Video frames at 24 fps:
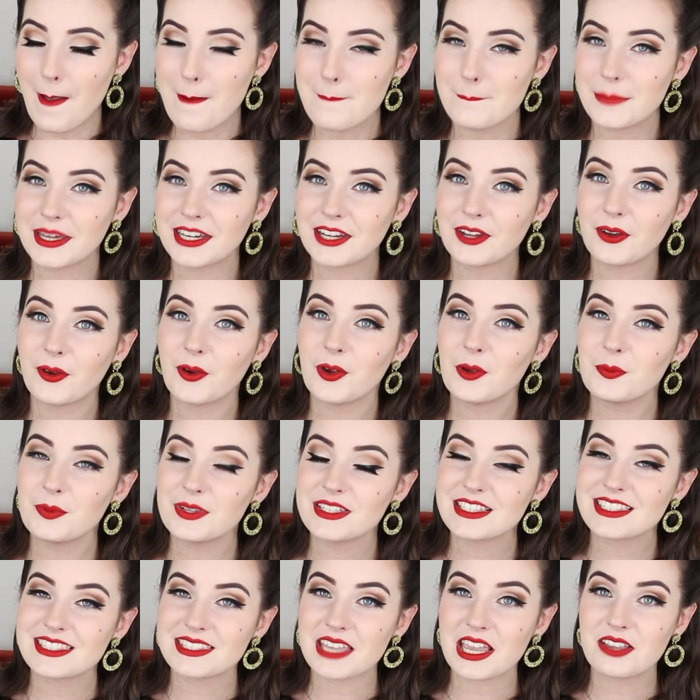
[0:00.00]
but I hope it
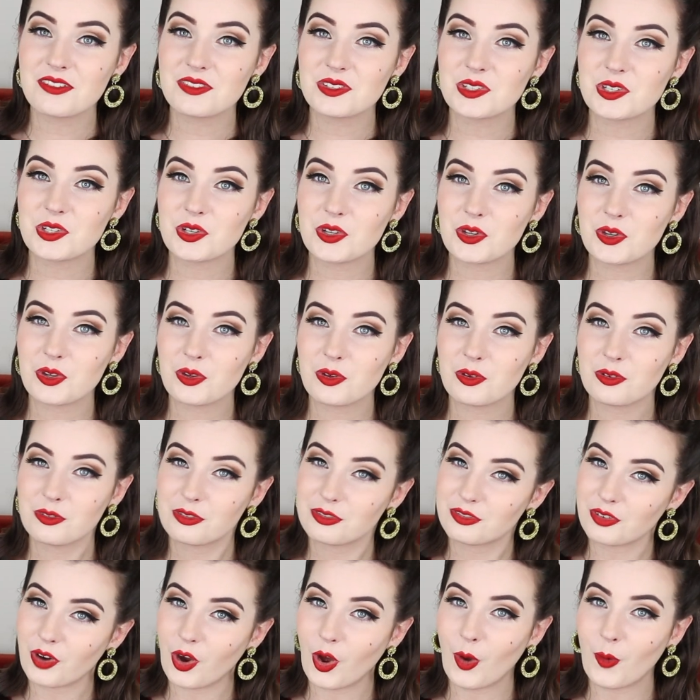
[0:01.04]
saves you
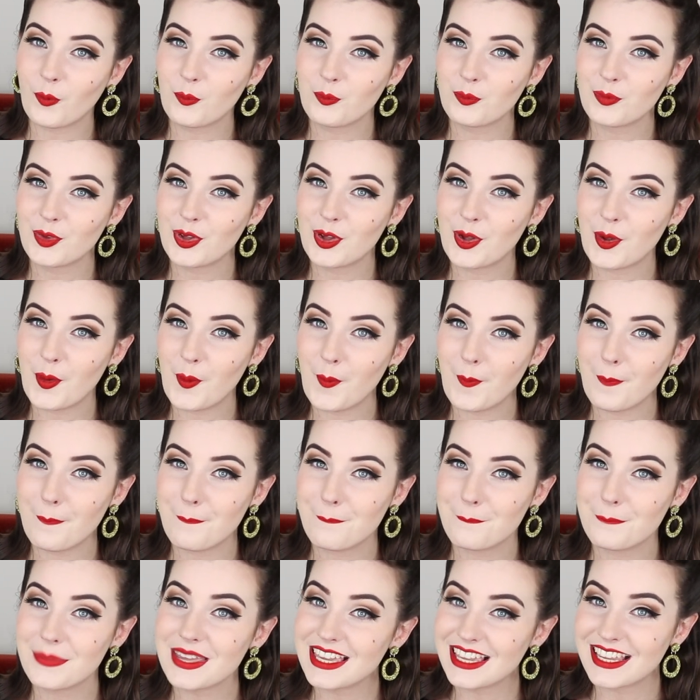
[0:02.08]
from
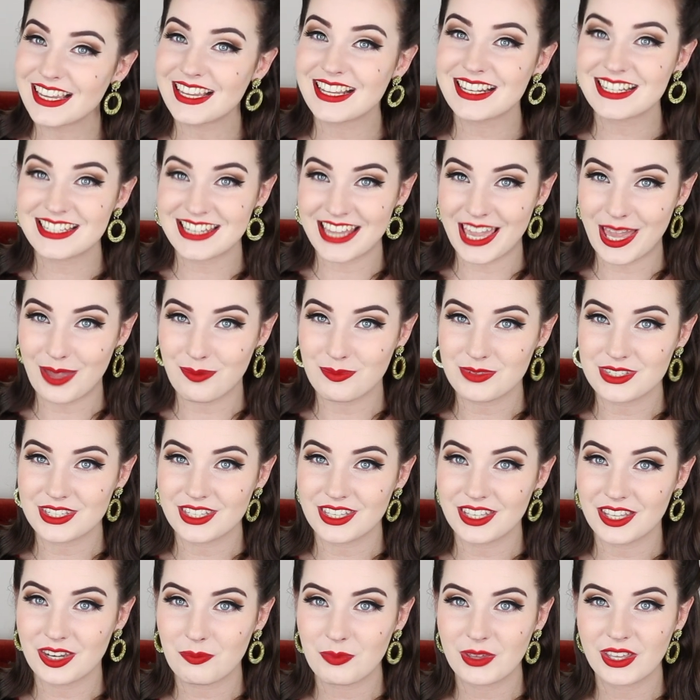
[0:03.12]
being
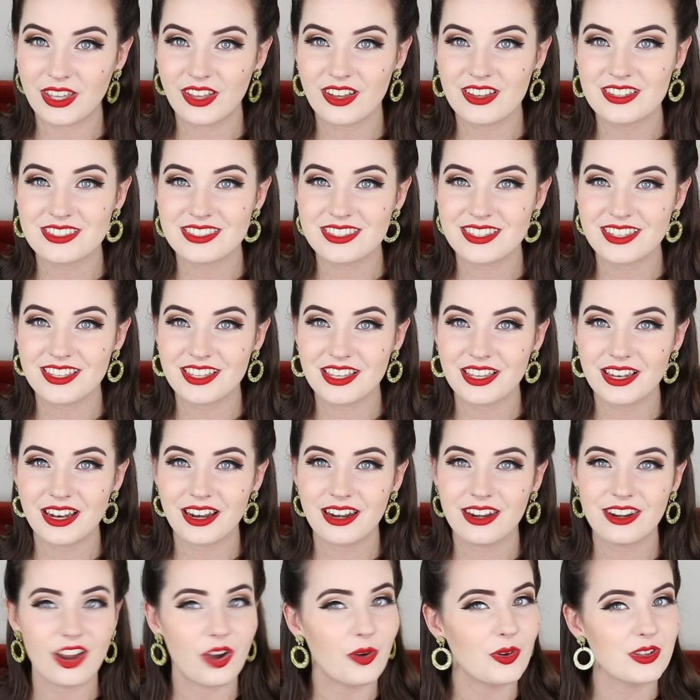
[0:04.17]
tempted, because
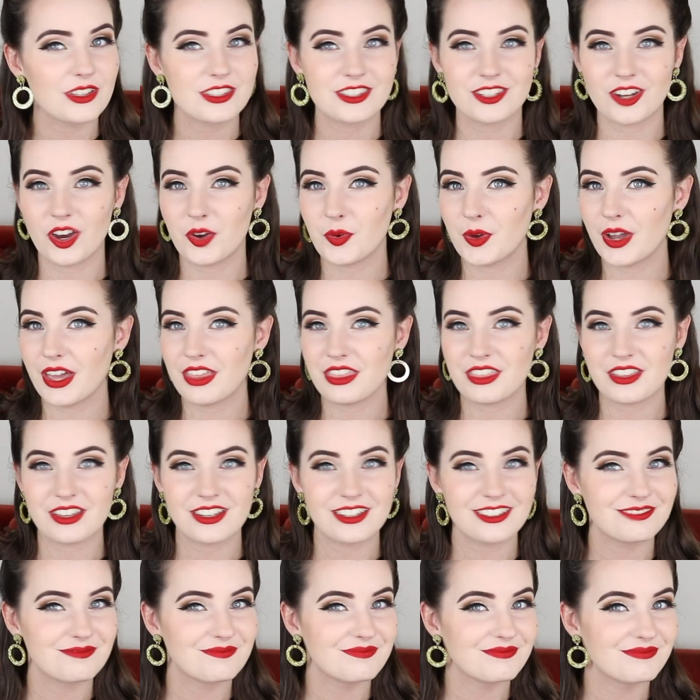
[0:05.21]
no, it's not worth
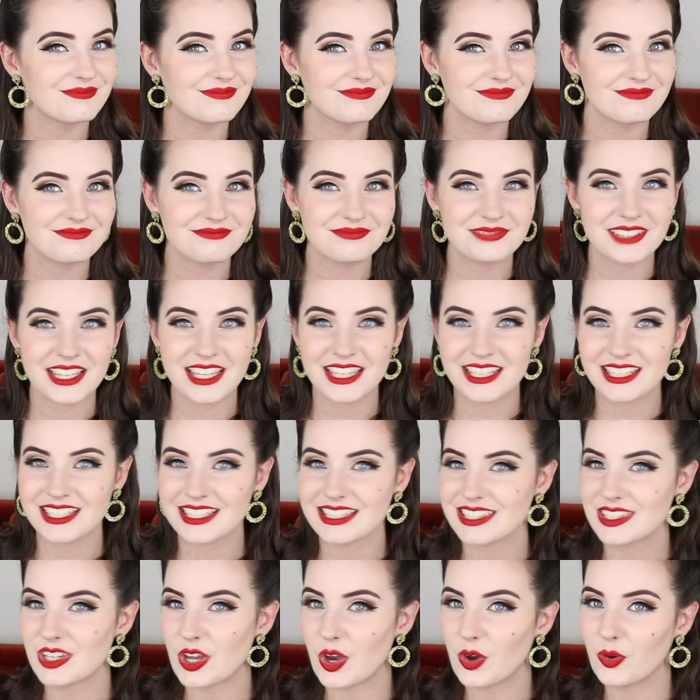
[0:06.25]
it. It
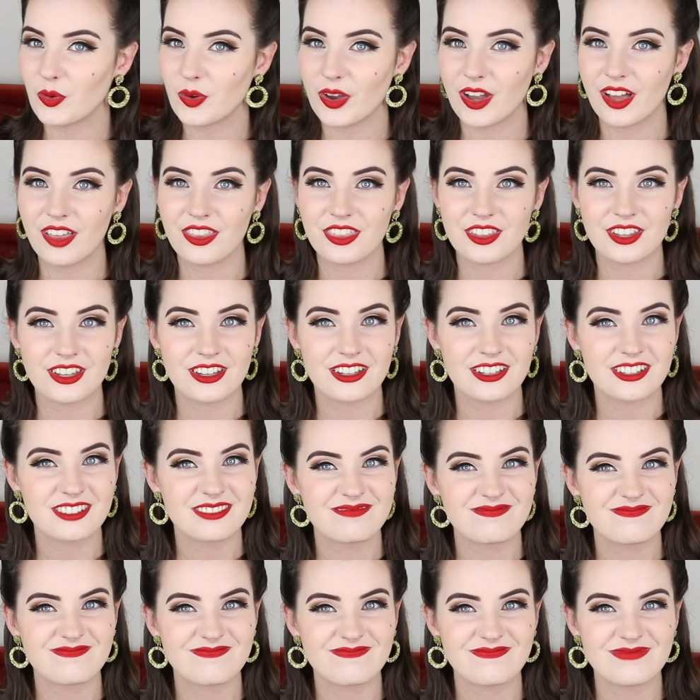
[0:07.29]
is not worth it.
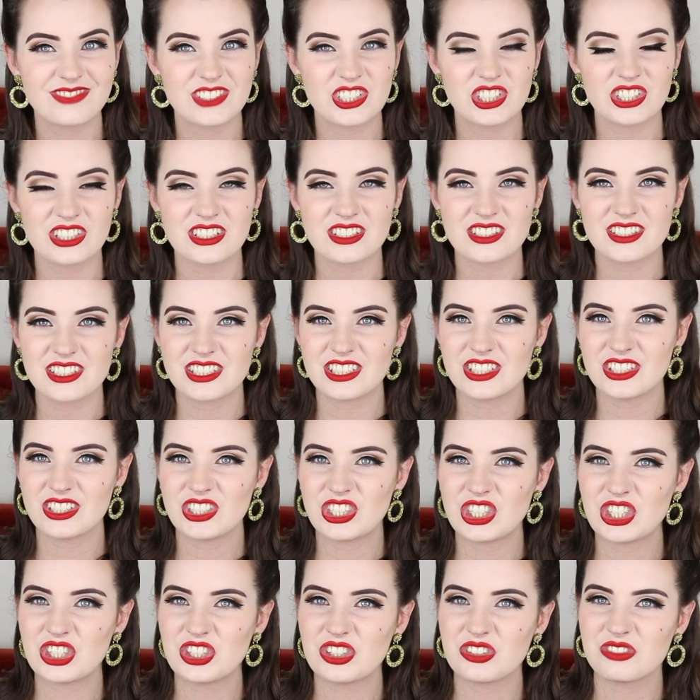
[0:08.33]
Just,
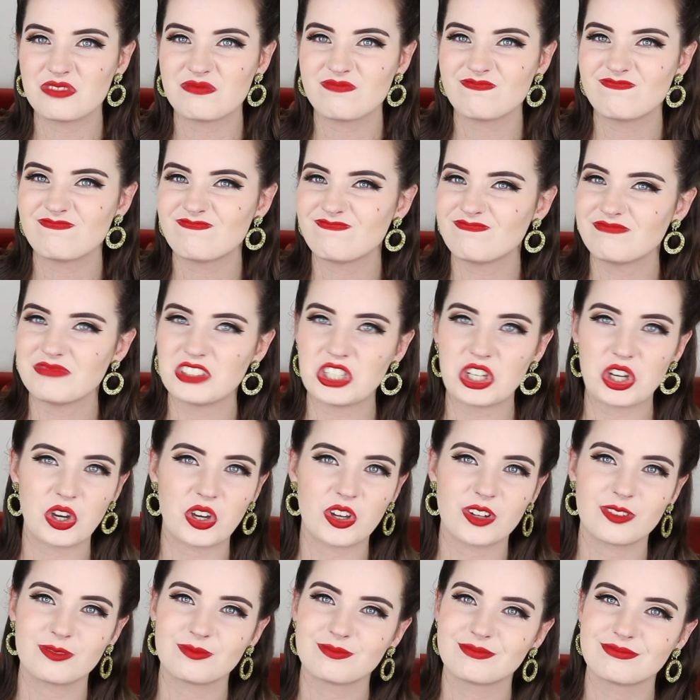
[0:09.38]
you know.
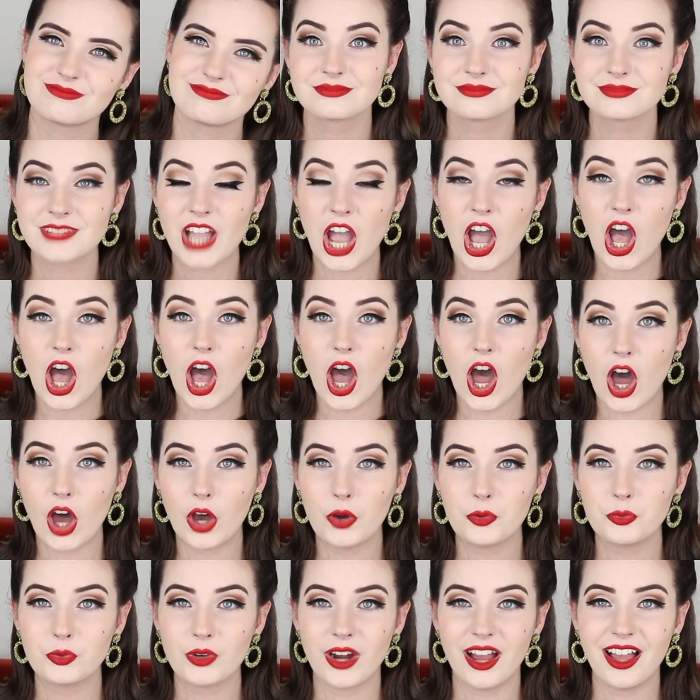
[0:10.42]

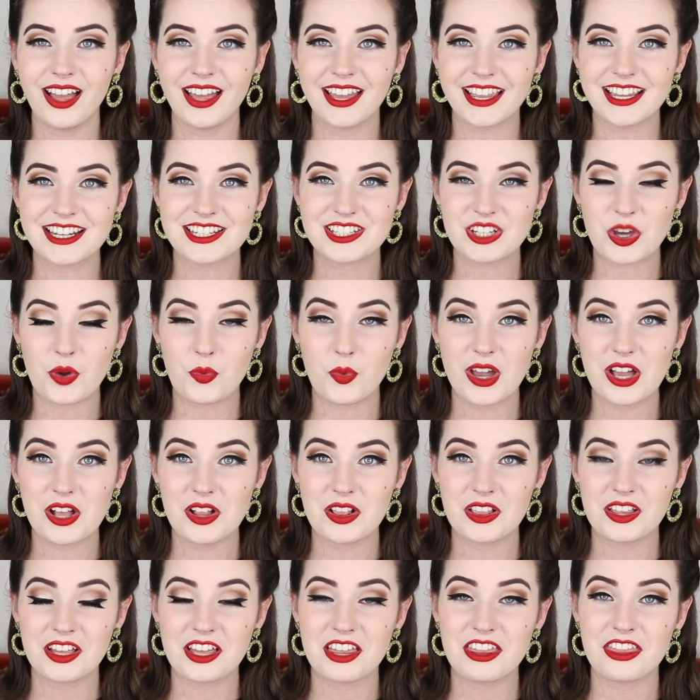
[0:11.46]
Alright,
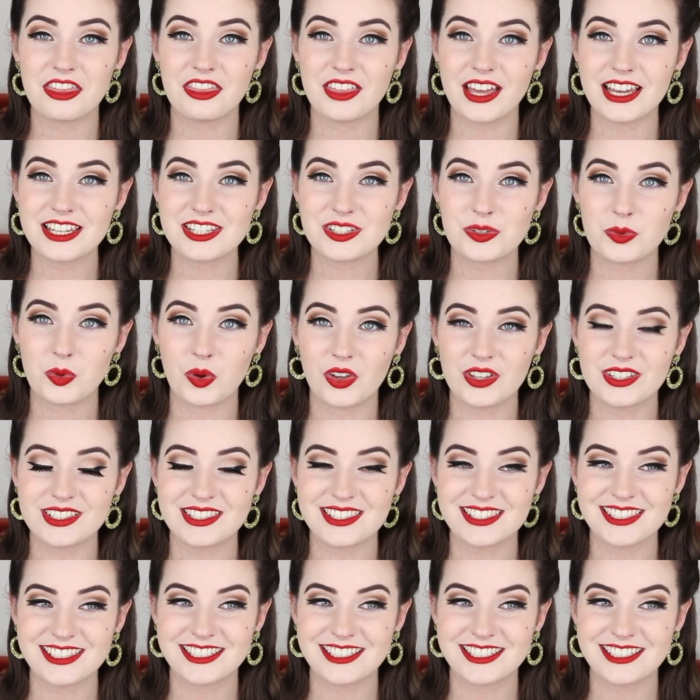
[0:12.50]
well, that was